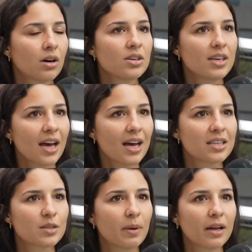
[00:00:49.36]

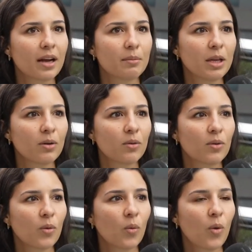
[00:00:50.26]
Yes, but I mean,
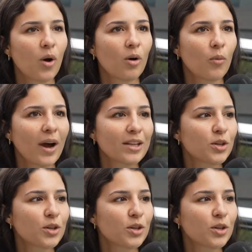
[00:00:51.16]
why